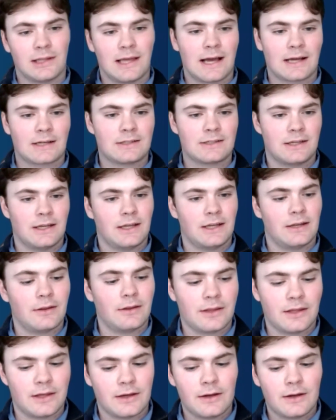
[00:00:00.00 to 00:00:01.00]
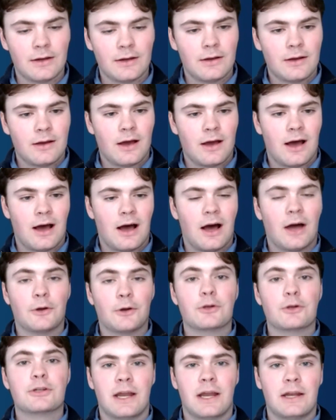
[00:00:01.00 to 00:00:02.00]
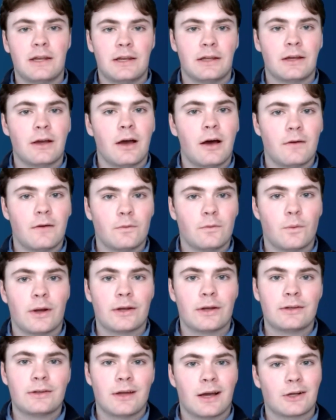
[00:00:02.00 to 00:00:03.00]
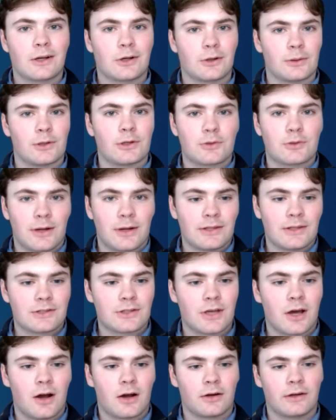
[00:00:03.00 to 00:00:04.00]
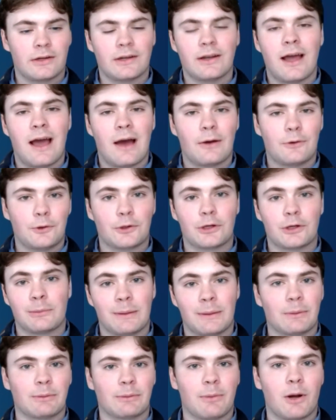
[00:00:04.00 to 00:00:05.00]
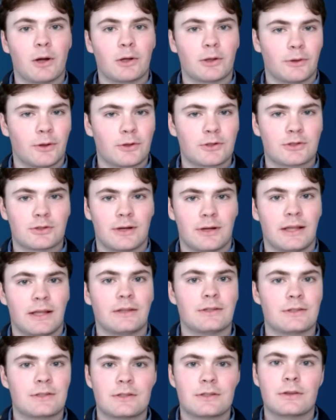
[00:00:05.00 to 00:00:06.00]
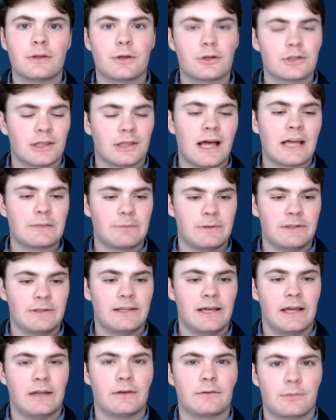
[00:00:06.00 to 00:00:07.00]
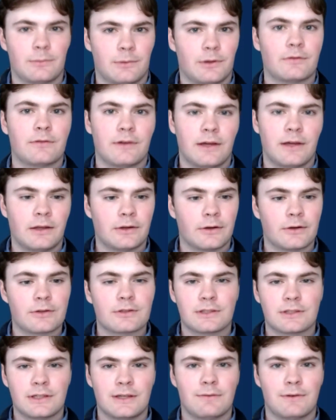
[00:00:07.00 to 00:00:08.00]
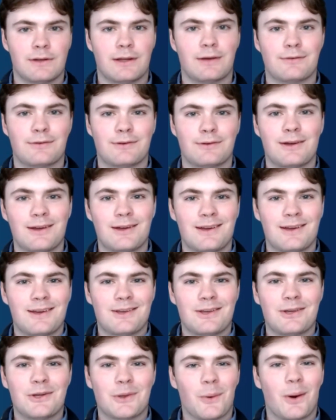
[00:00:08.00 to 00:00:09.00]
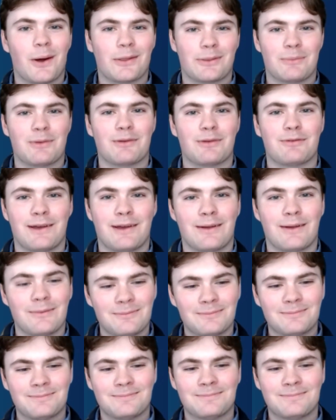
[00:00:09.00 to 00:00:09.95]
collect, in the understanding of what current trends are and how you're going to be able to market those trends. There's a lot to be gained from your failures, even if you don't want them to fail.